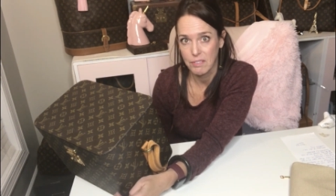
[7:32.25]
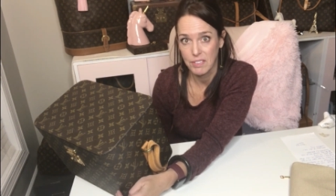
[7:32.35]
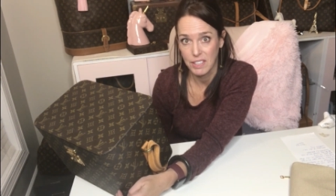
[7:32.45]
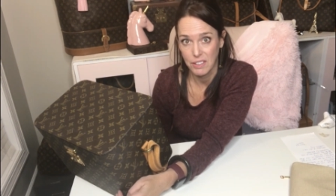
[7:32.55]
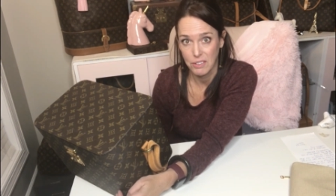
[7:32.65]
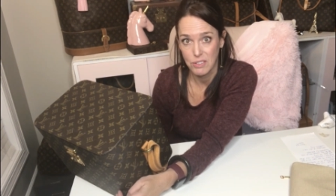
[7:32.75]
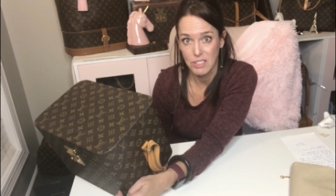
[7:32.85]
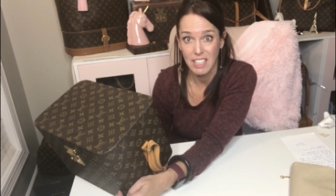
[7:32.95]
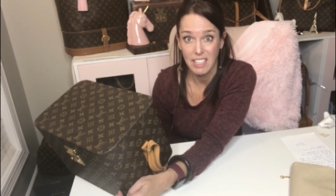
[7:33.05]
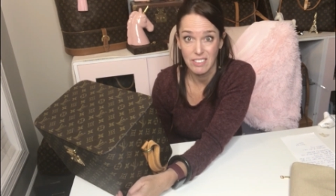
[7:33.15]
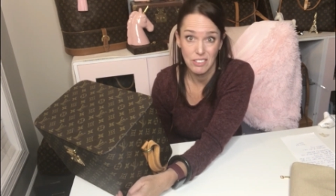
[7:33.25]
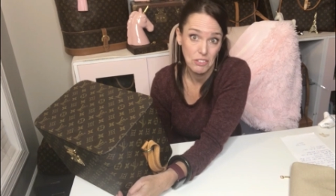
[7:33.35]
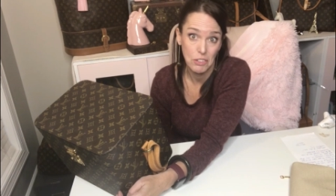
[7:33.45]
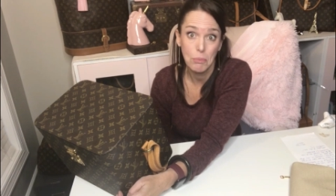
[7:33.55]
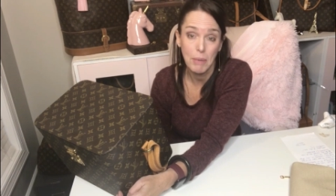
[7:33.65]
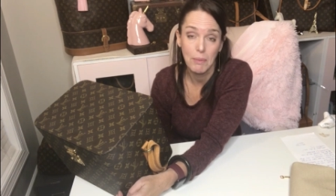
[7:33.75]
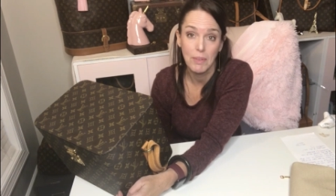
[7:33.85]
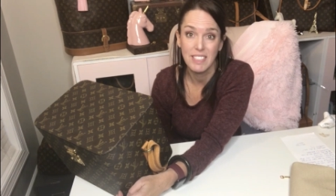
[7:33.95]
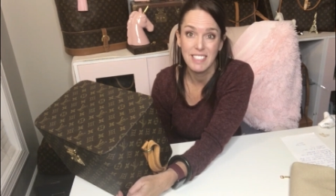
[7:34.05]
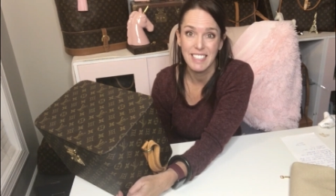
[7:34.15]
videos that you may
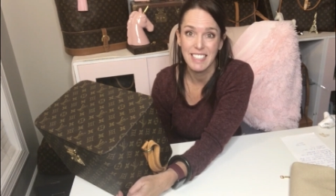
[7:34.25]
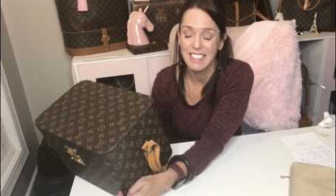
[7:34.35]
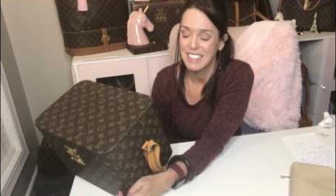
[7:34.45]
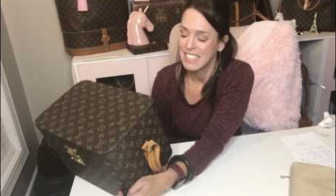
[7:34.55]
want to see.